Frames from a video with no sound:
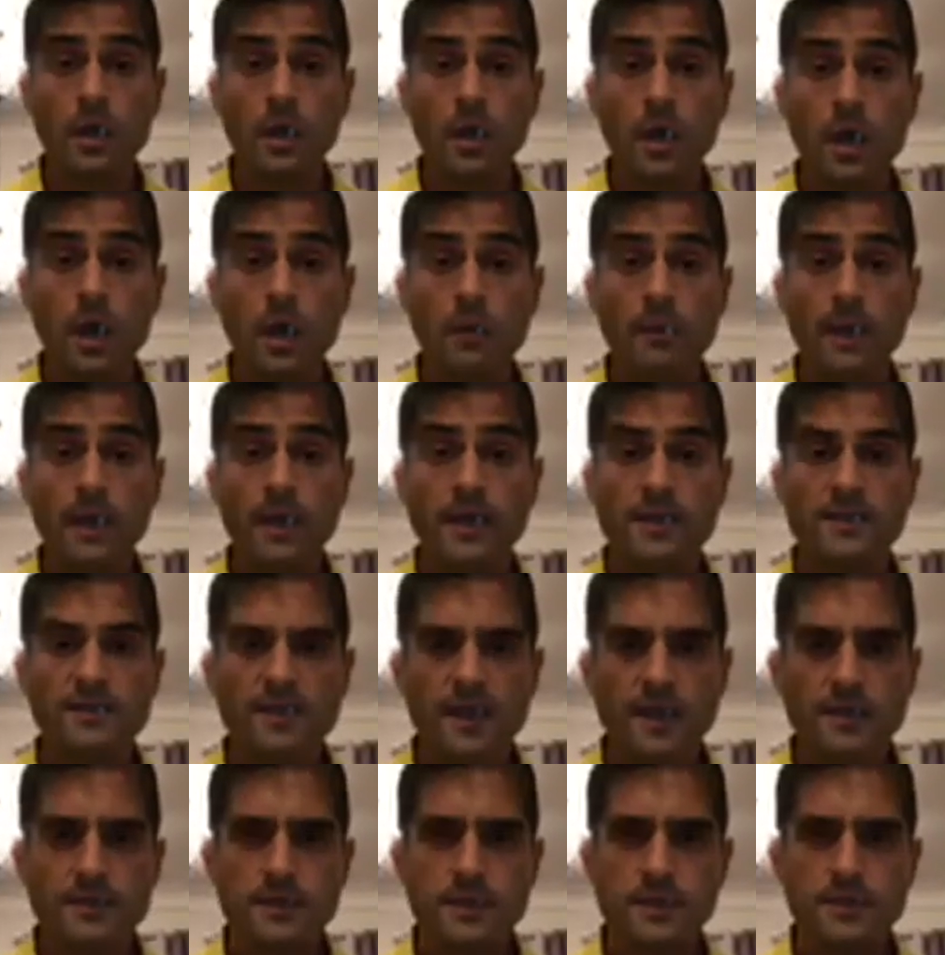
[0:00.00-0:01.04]
and it's
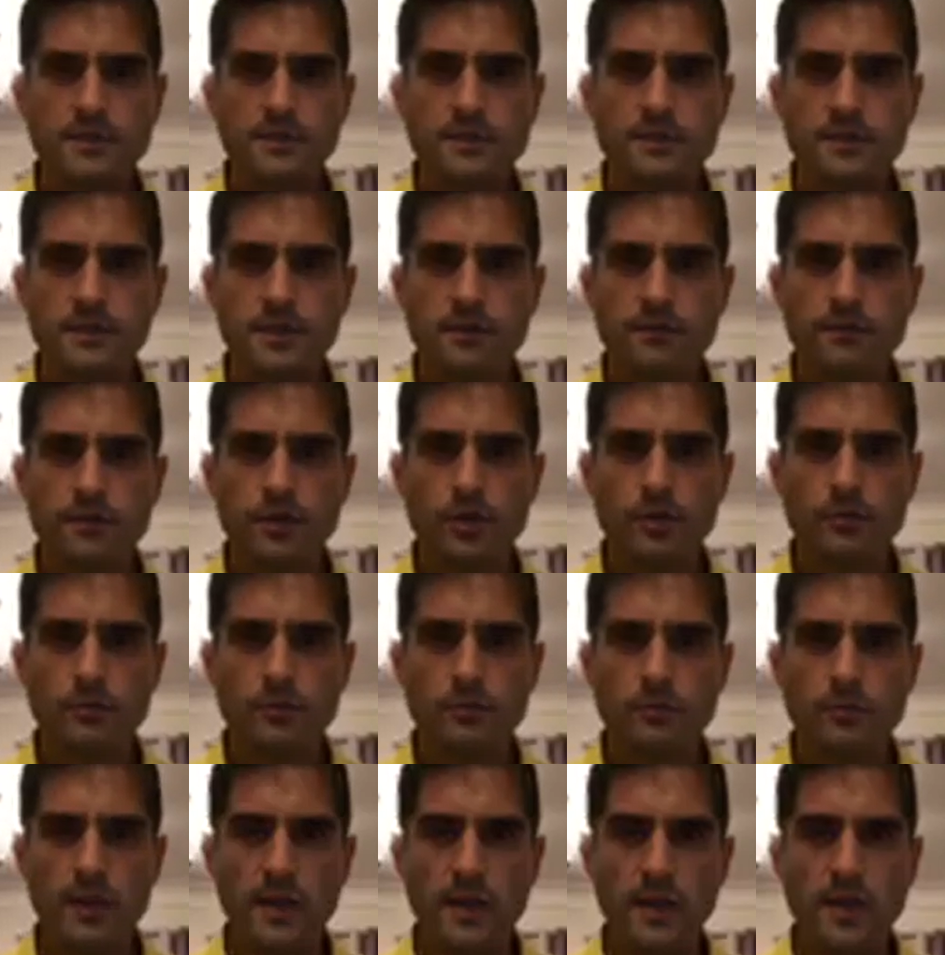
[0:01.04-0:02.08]
that tendency of human
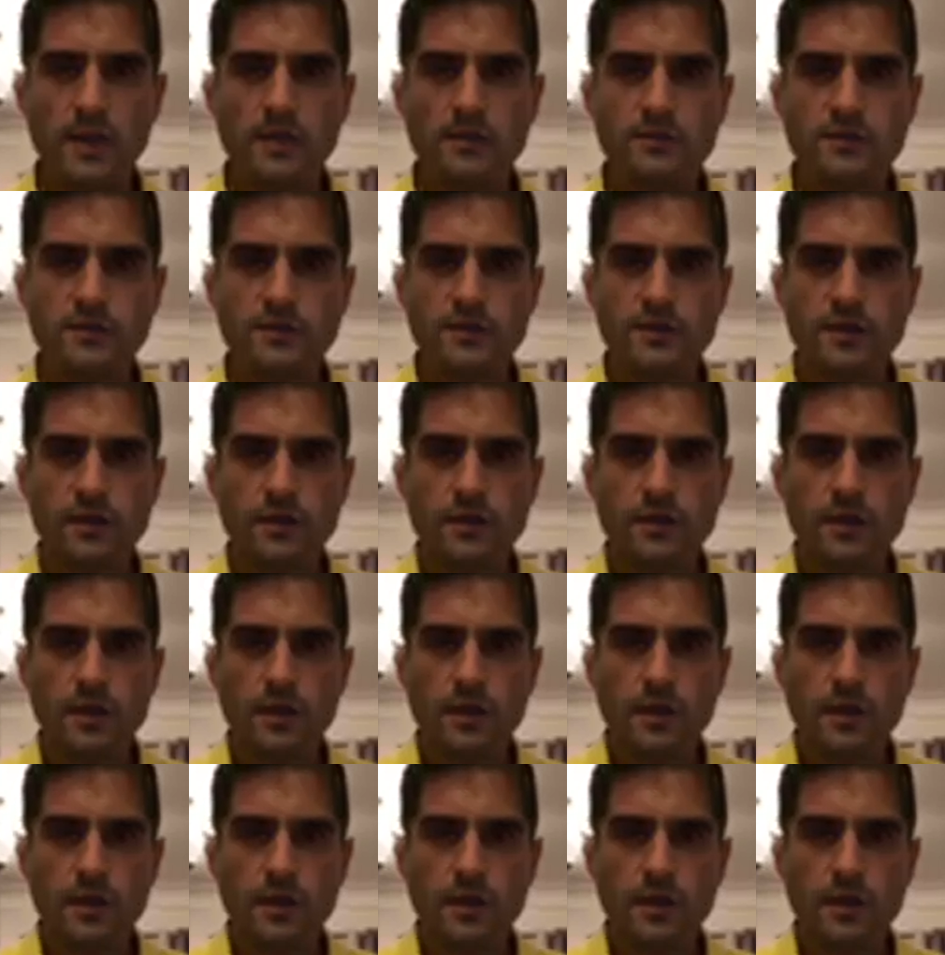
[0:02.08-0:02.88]
beings to